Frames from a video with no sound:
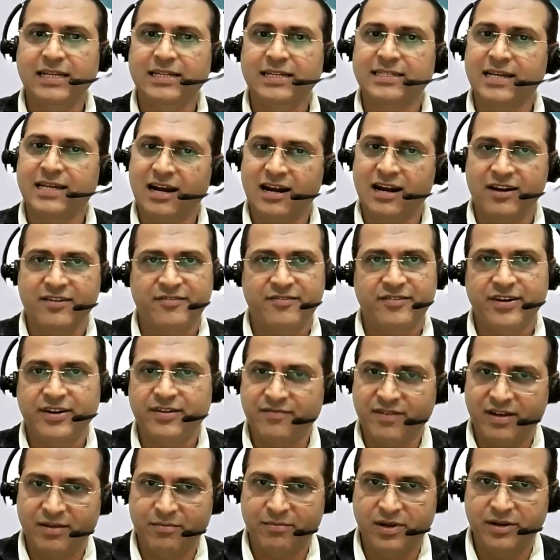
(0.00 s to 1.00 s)
that's a heart
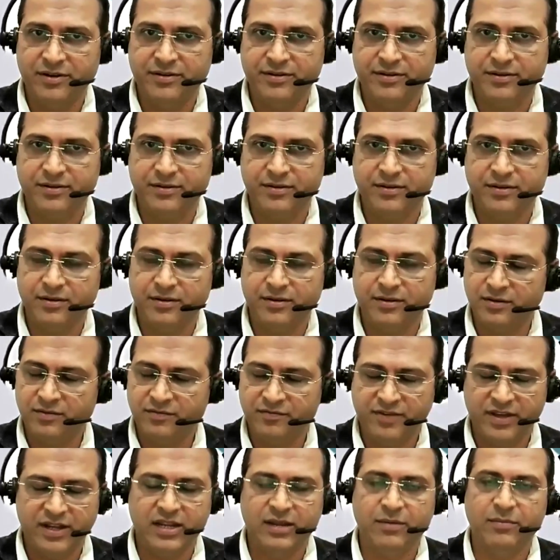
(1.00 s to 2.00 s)
rate
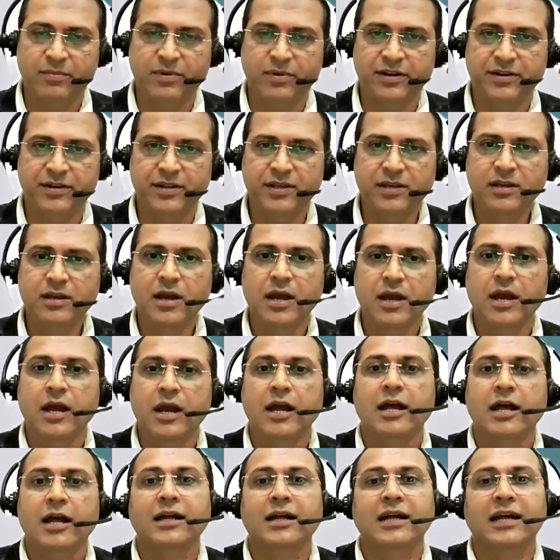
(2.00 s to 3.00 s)
variability,
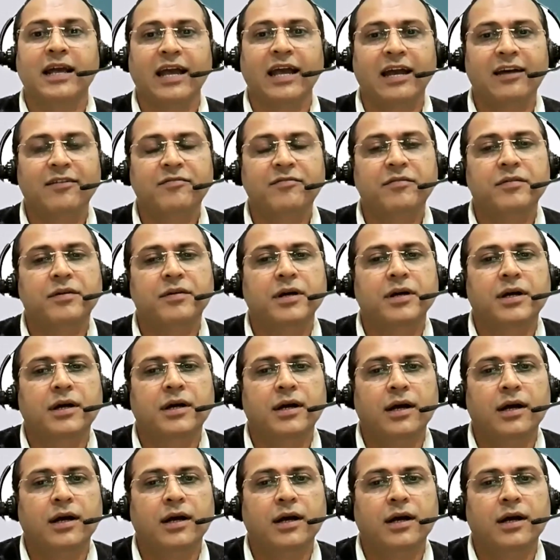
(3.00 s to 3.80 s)
have